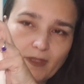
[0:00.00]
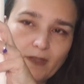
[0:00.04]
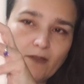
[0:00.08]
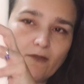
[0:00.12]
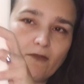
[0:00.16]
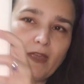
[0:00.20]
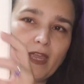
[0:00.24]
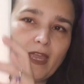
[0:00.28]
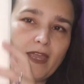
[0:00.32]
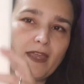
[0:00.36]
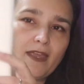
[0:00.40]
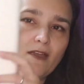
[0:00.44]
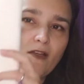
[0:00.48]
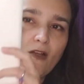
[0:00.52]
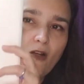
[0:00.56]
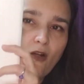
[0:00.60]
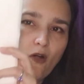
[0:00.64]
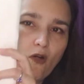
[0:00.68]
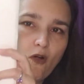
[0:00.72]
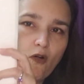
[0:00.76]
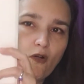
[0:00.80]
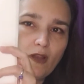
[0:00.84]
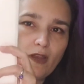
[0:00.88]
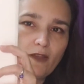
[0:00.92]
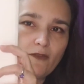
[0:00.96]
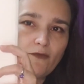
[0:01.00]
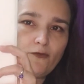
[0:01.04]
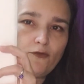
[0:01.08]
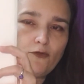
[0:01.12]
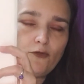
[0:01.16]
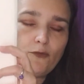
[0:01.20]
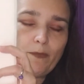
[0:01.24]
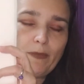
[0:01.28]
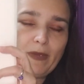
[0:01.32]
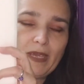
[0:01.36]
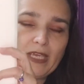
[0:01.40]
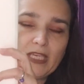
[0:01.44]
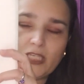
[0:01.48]
Okay, all a
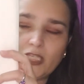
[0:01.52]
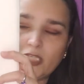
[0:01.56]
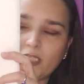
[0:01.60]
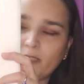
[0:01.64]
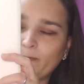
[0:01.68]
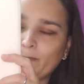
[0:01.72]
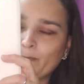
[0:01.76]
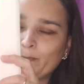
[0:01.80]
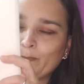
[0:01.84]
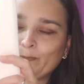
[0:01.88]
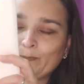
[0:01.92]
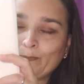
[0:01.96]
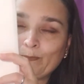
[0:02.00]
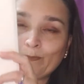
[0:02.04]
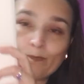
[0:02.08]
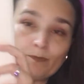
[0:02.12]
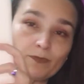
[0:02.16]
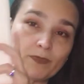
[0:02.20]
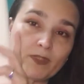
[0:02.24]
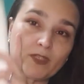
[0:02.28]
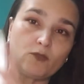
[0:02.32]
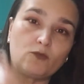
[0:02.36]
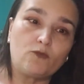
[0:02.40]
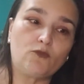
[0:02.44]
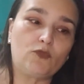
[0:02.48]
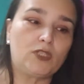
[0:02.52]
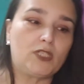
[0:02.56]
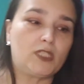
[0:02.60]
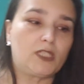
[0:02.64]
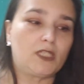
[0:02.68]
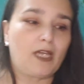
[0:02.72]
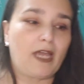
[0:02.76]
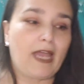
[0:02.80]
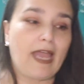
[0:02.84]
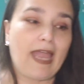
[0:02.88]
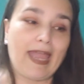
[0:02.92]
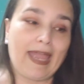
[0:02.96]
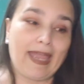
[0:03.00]
full page, which
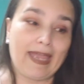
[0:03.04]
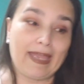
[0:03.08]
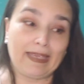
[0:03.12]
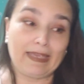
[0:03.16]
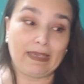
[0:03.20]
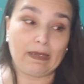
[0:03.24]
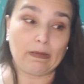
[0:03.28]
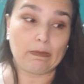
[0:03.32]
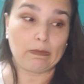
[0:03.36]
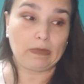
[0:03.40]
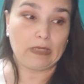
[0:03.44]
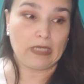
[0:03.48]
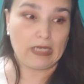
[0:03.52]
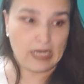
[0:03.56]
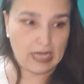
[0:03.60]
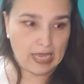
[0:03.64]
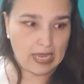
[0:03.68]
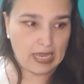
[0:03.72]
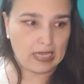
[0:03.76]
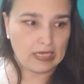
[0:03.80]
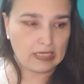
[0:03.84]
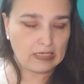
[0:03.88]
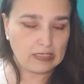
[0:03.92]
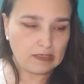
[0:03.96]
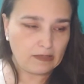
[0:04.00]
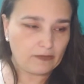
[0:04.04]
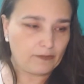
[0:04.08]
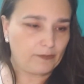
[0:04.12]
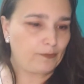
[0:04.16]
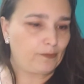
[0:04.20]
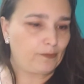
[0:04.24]
I am glad.